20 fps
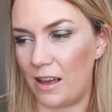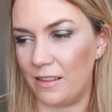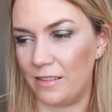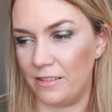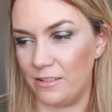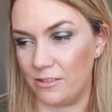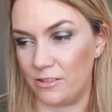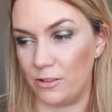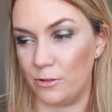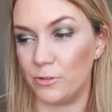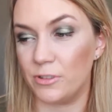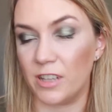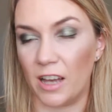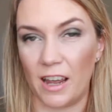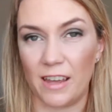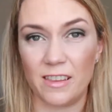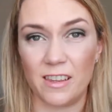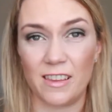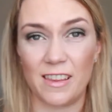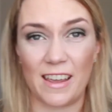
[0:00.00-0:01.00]
there's no
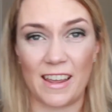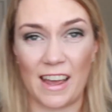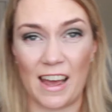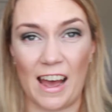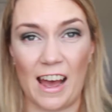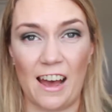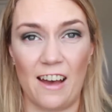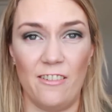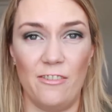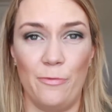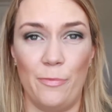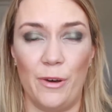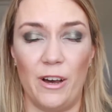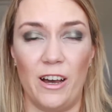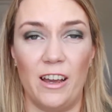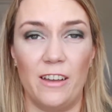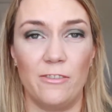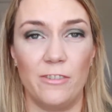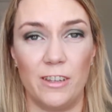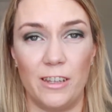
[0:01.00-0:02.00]
sign that they have, but
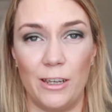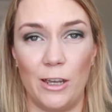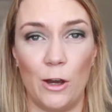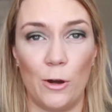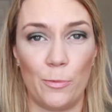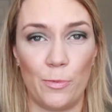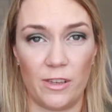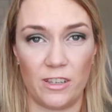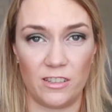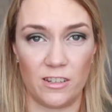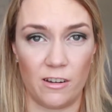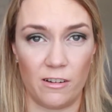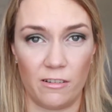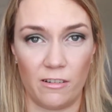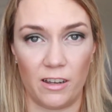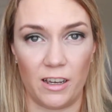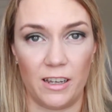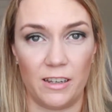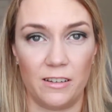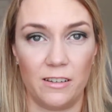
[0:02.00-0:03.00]
I really hope they don't.
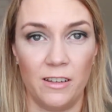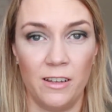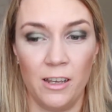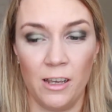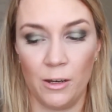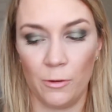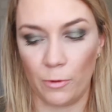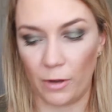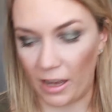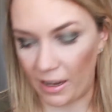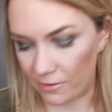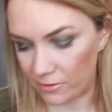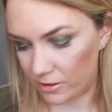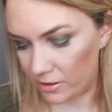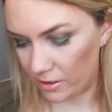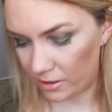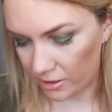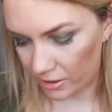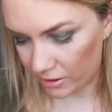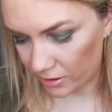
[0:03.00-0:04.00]
I will have
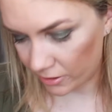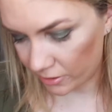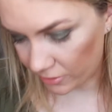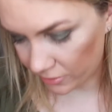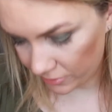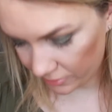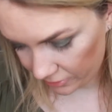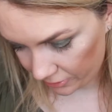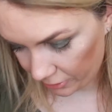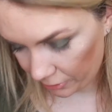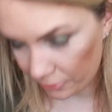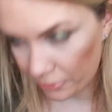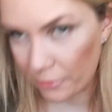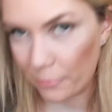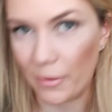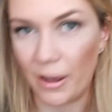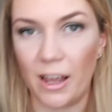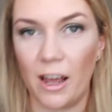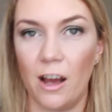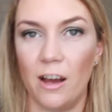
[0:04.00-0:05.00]
to go to
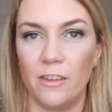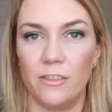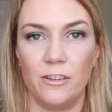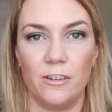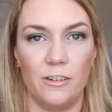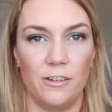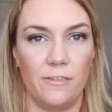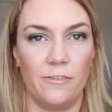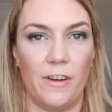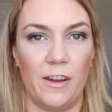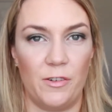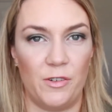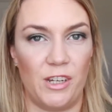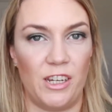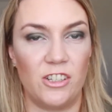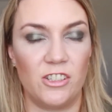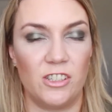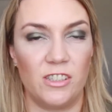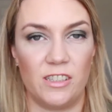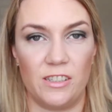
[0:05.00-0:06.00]
my other
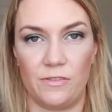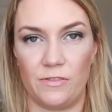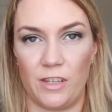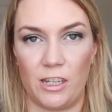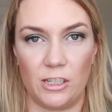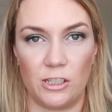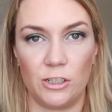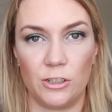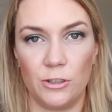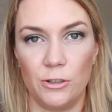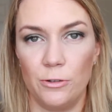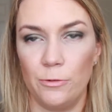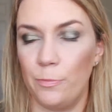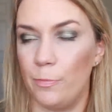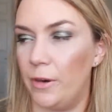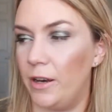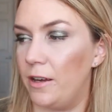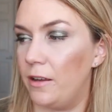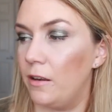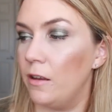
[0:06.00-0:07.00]
foundations if they do.
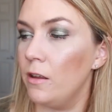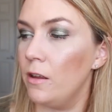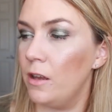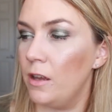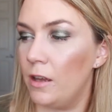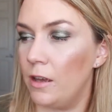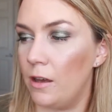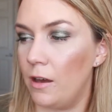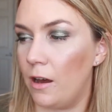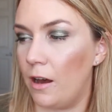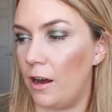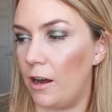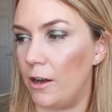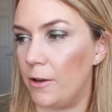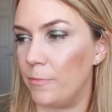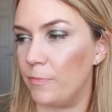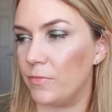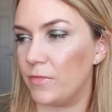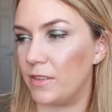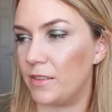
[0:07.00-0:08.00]
But
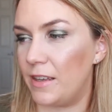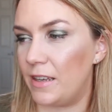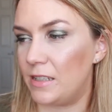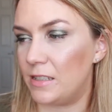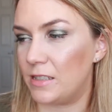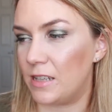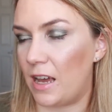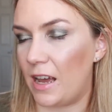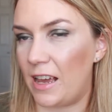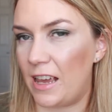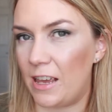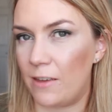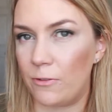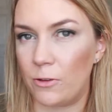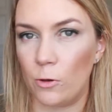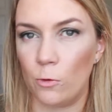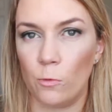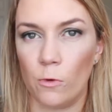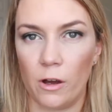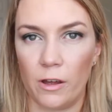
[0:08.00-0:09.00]
this, if
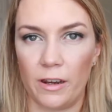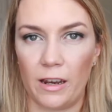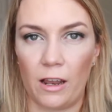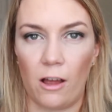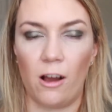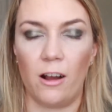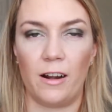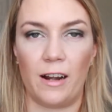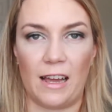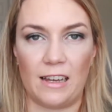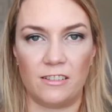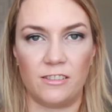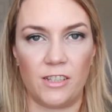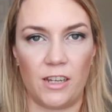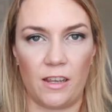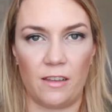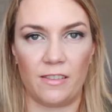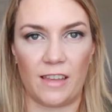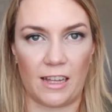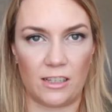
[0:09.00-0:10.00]
you want long
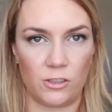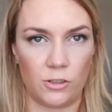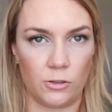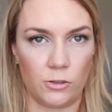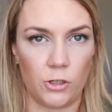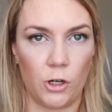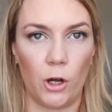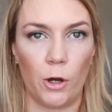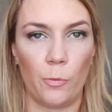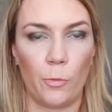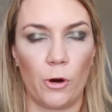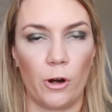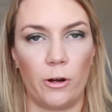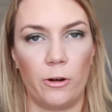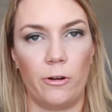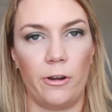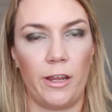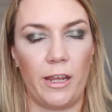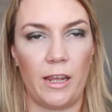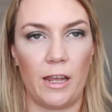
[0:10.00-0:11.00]
lasting, that's your top
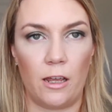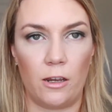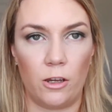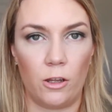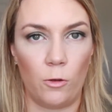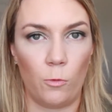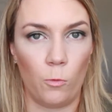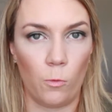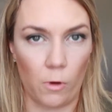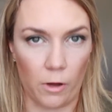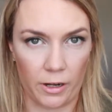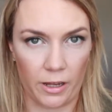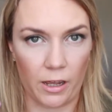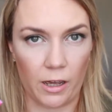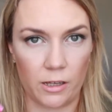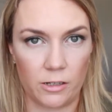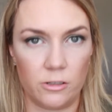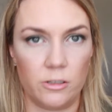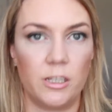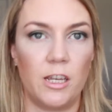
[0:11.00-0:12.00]
priority, and you want it
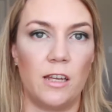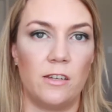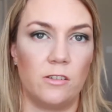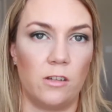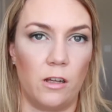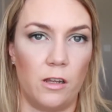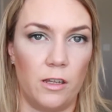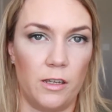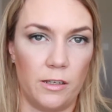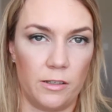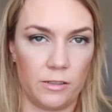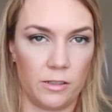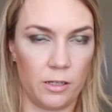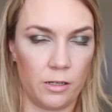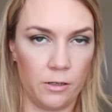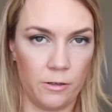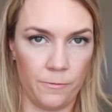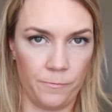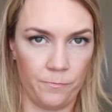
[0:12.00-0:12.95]
under $10,